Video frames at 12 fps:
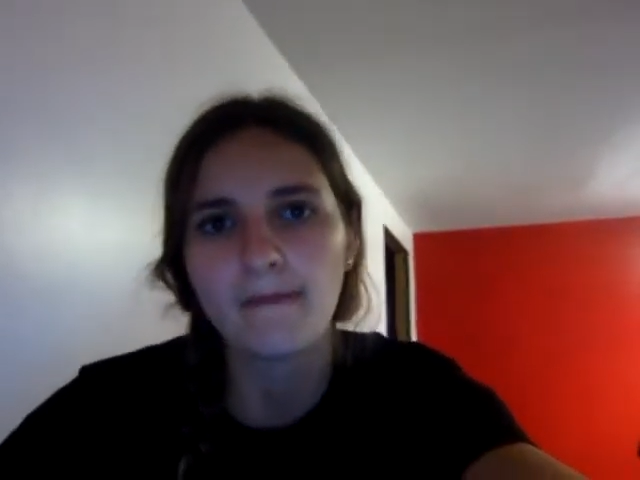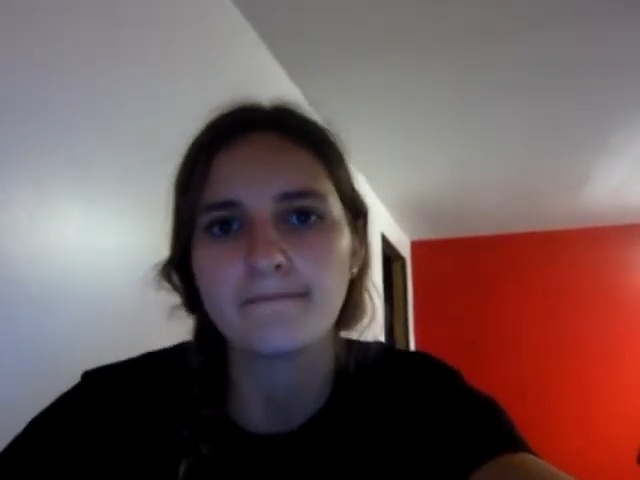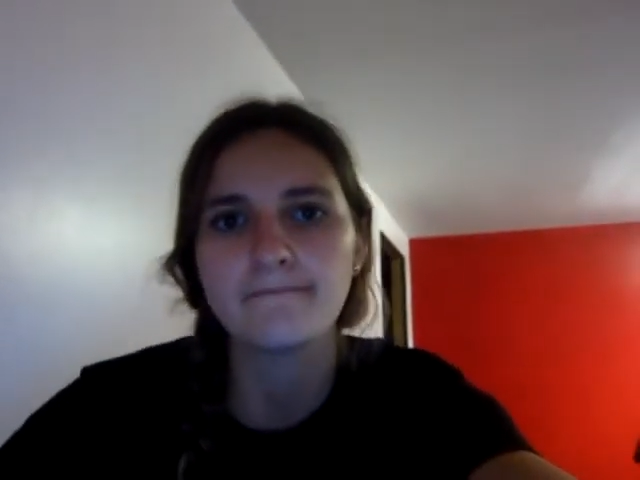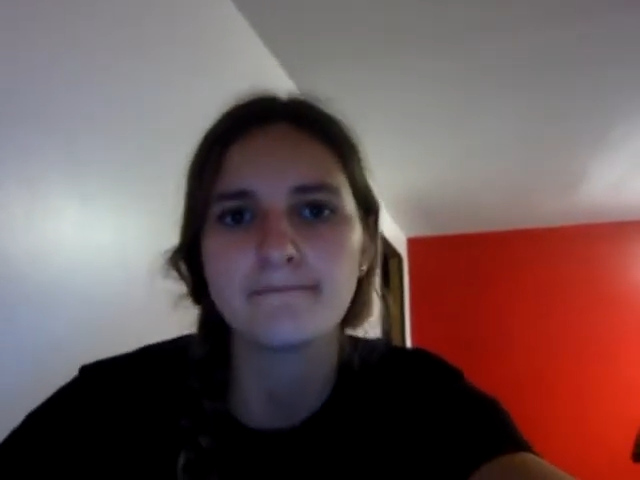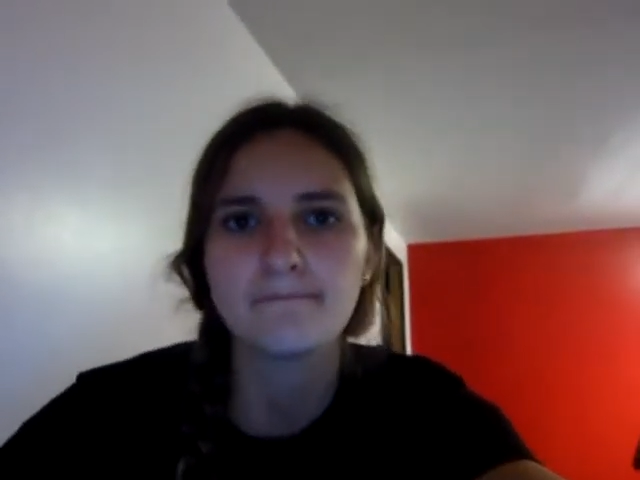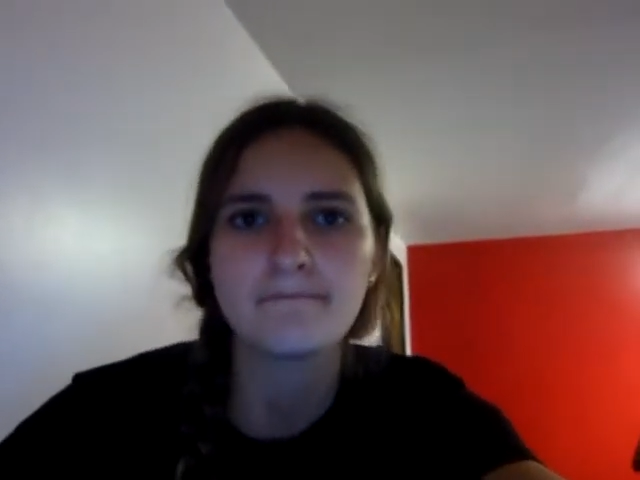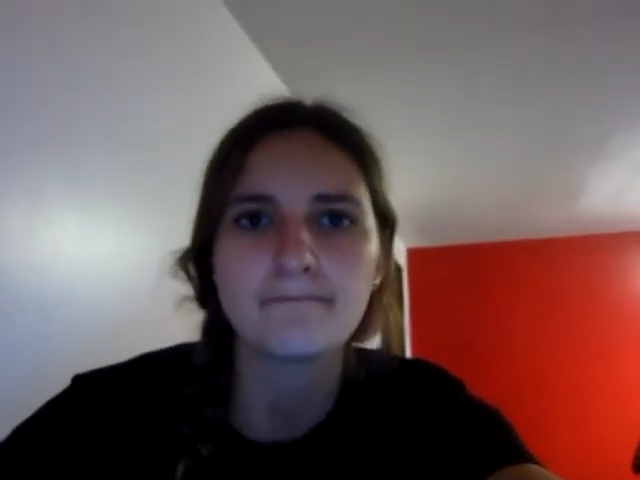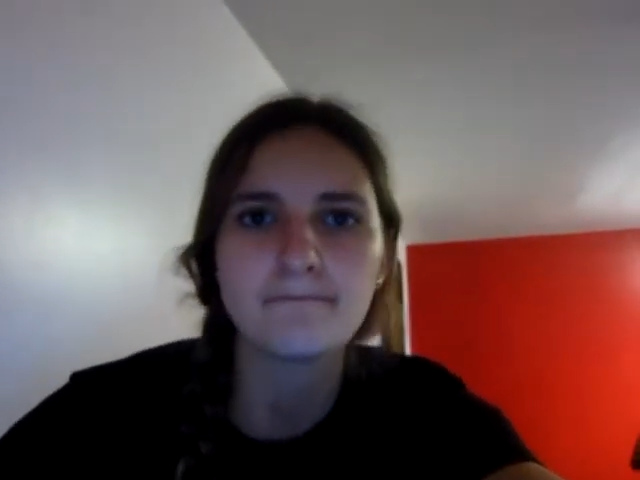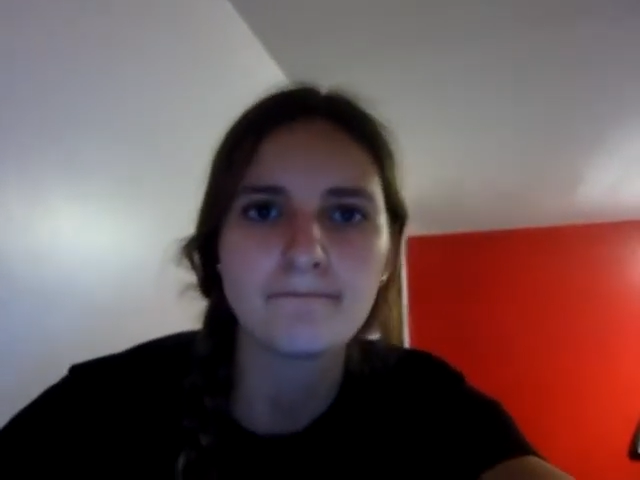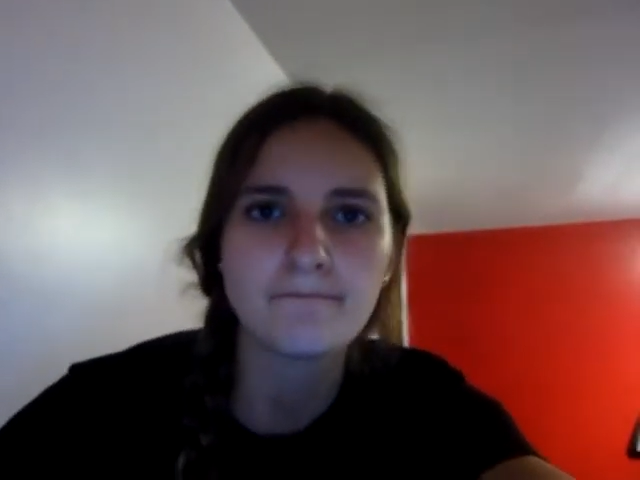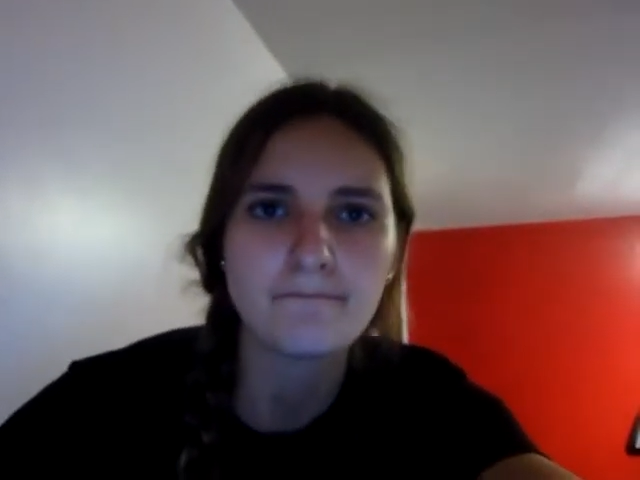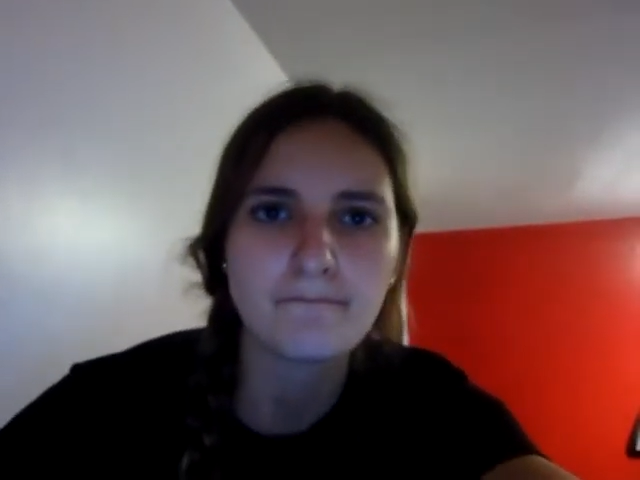don't know
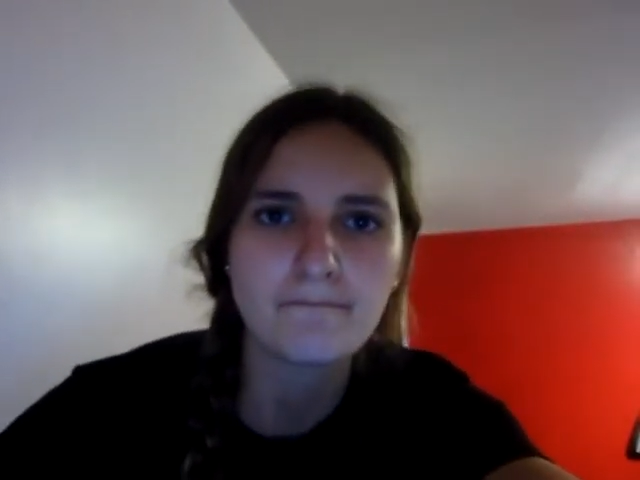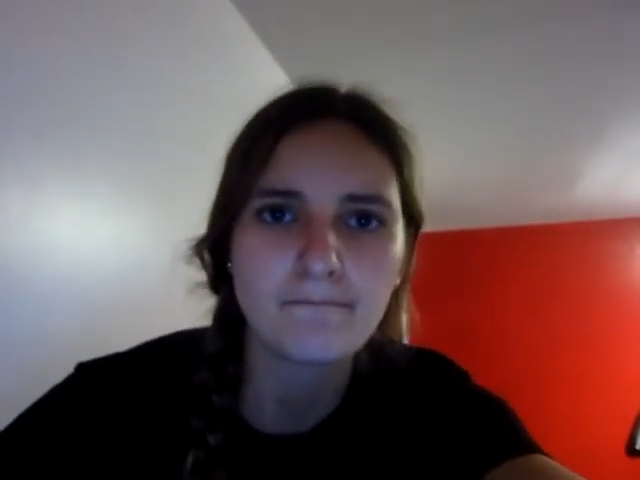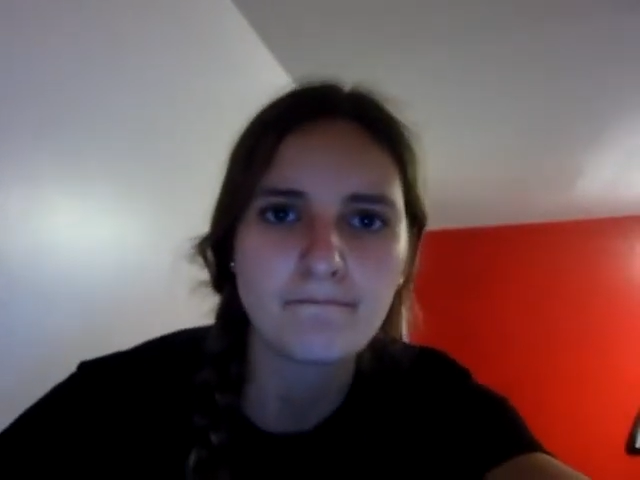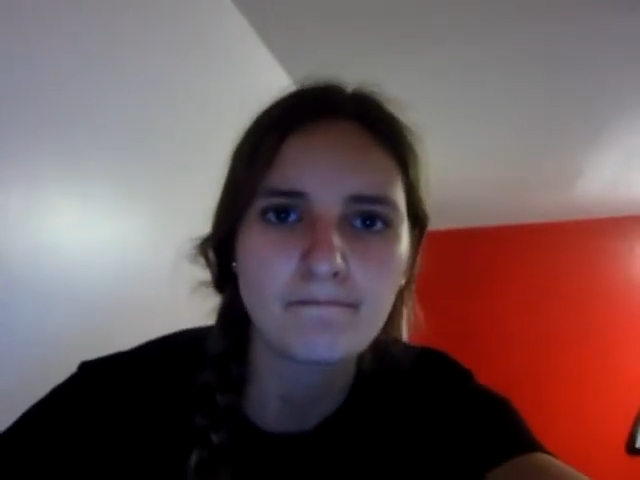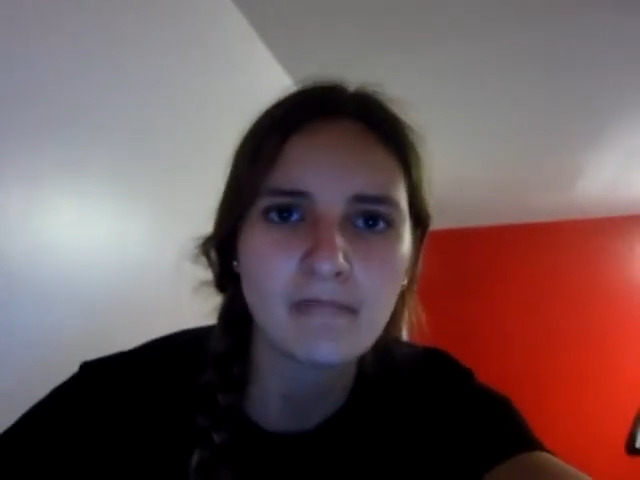what for.